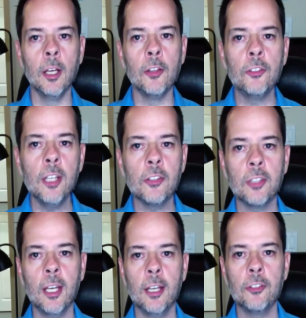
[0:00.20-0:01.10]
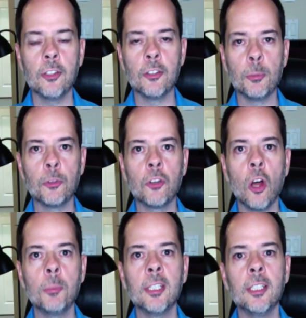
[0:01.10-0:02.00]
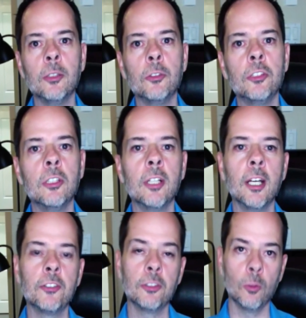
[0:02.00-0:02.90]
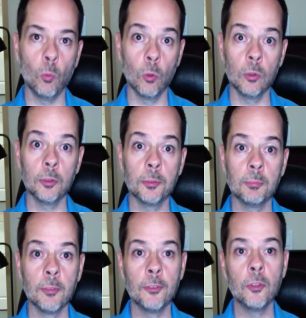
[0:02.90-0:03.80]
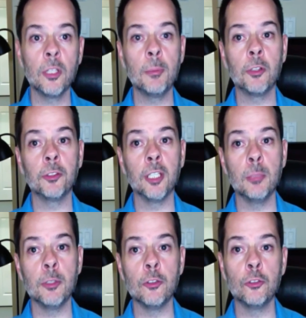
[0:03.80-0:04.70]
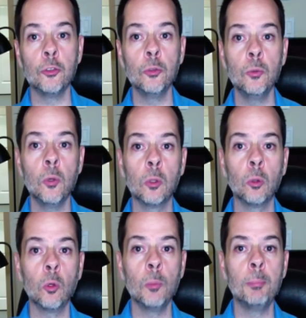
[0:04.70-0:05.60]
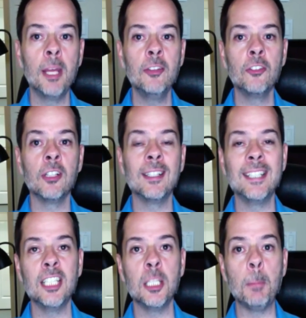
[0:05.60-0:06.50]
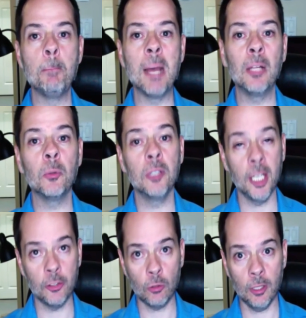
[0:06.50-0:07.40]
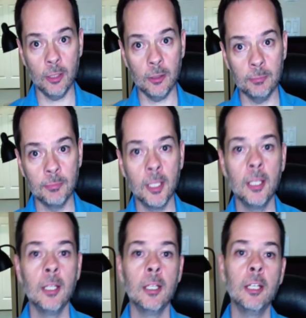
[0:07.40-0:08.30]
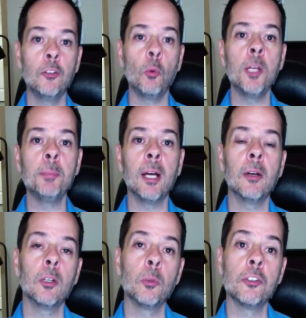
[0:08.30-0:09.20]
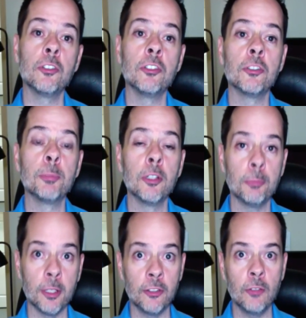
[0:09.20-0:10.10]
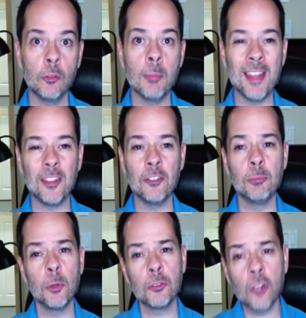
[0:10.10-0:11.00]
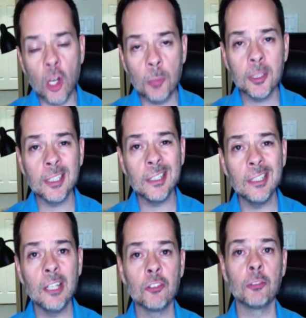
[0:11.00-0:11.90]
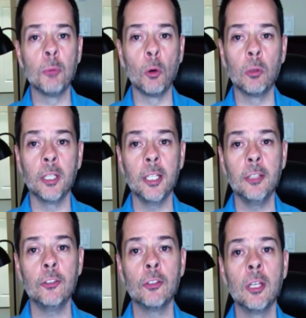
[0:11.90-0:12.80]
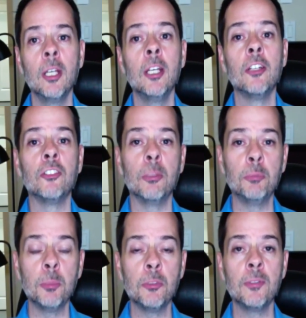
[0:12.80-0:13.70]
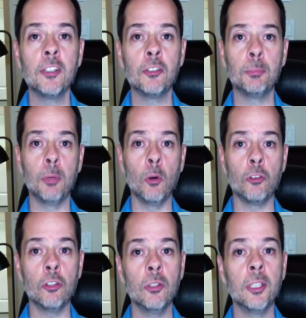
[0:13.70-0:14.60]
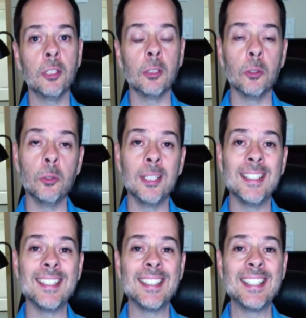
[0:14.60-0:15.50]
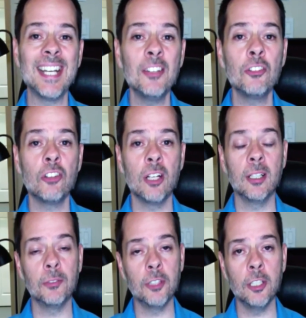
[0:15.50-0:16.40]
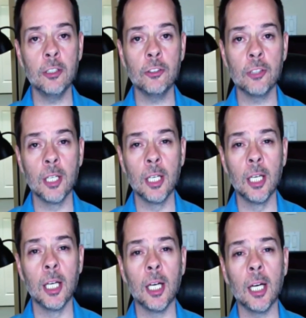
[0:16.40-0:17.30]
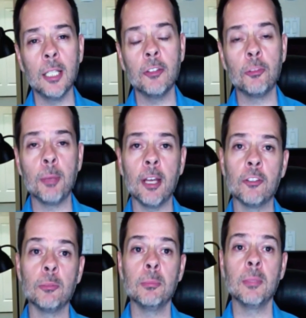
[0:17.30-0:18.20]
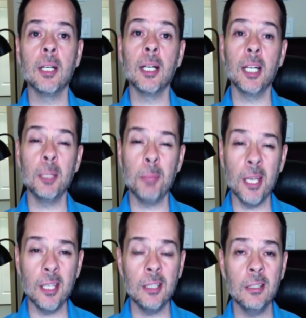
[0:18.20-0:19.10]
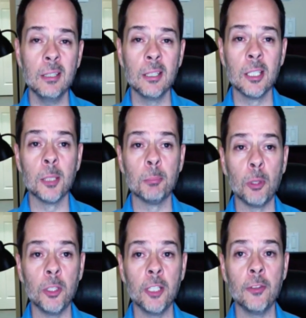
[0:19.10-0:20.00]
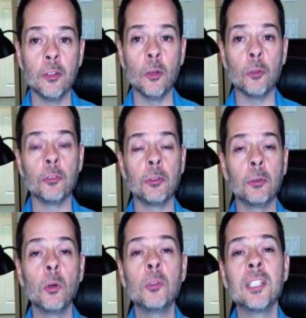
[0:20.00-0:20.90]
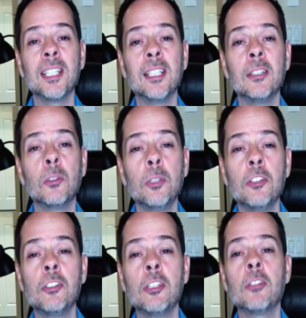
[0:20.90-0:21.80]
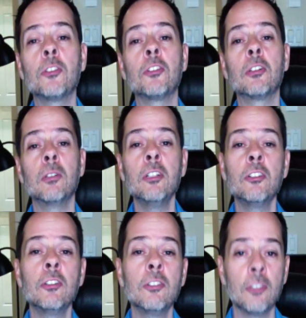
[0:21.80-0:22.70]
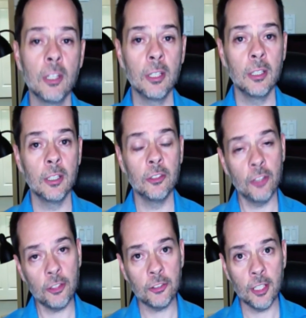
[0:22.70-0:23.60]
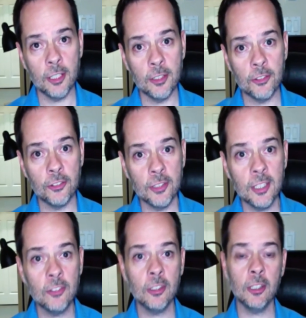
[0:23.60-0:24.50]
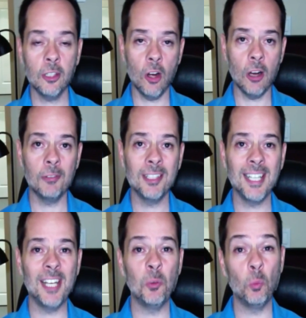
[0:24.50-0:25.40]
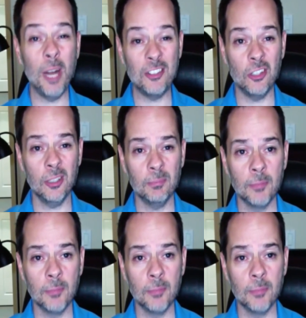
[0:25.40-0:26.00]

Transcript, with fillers: CS gas is the most commonly used tear gas in the world. The full chemical name is 2-chlorobenzylidene malonitrile. It is a white powder which is dispersed by several methods, most commonly smoke grenades. Symptoms of exposure include intense shedding of tears, eyelid spasm, eye pain, burning in the nose and throat, increased nasal secretions, chest tightness, sneezing, coughing, and retching.